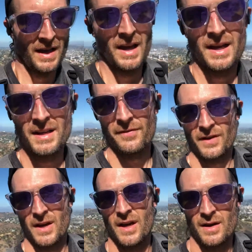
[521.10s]
And
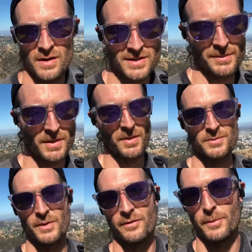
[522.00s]
definitely some of the most
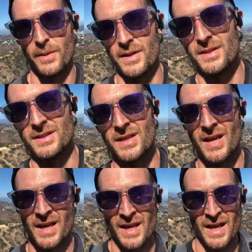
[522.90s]
beautiful places
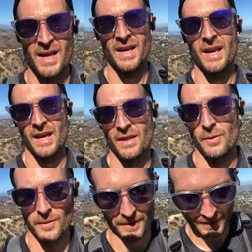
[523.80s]
in the
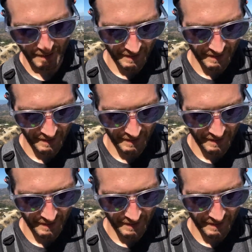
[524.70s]
world.